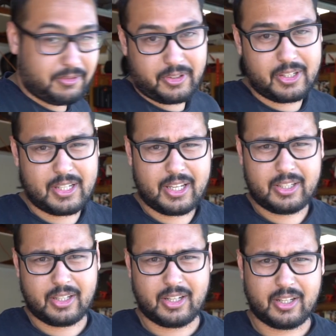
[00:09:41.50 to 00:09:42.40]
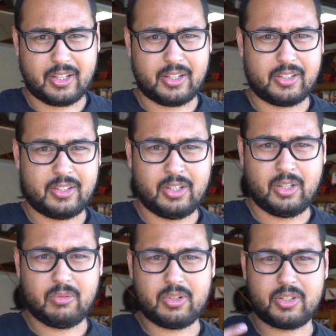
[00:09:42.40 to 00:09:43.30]
it for today.
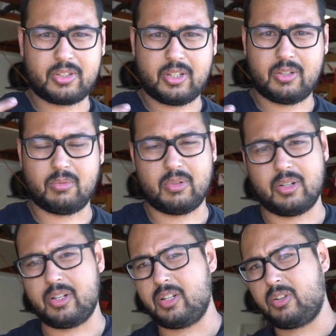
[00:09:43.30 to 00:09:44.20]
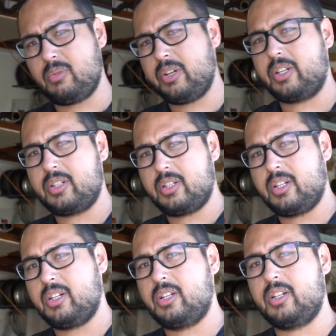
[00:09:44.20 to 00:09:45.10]
We're just gonna run a quick
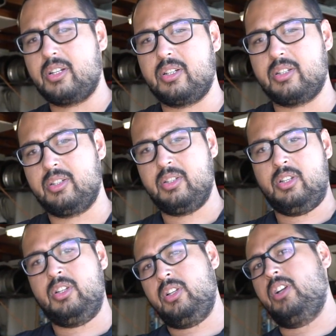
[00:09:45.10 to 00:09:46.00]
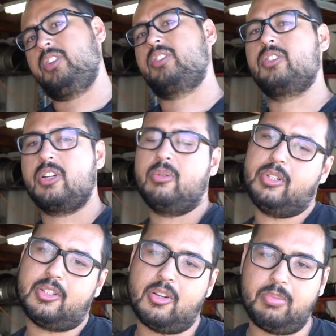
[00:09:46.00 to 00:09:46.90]
adjust the toe with
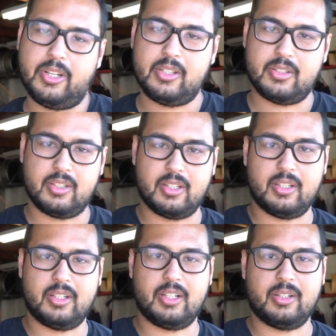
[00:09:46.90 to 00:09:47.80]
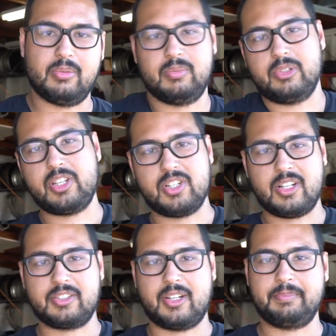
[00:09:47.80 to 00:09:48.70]
the toe plates, and then we'll catch you
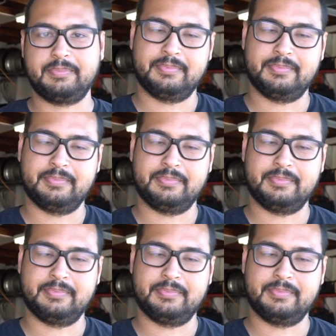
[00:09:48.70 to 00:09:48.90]
next time.